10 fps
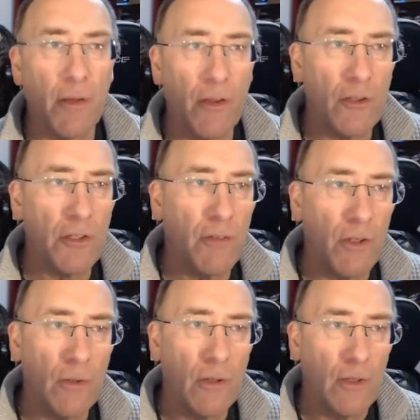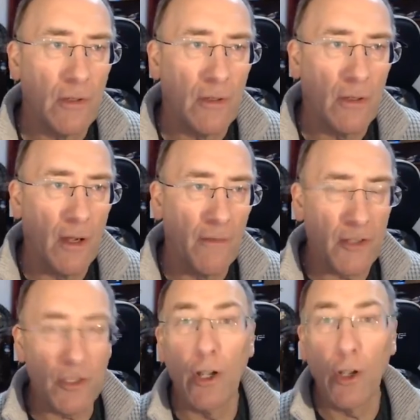But those of you, and
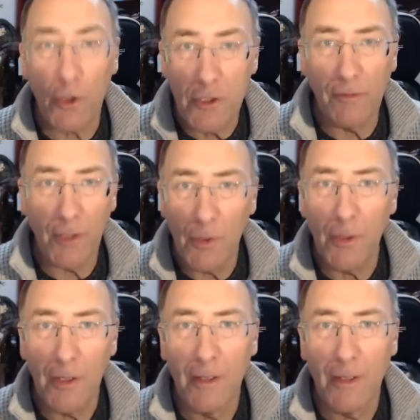that's a lot of you,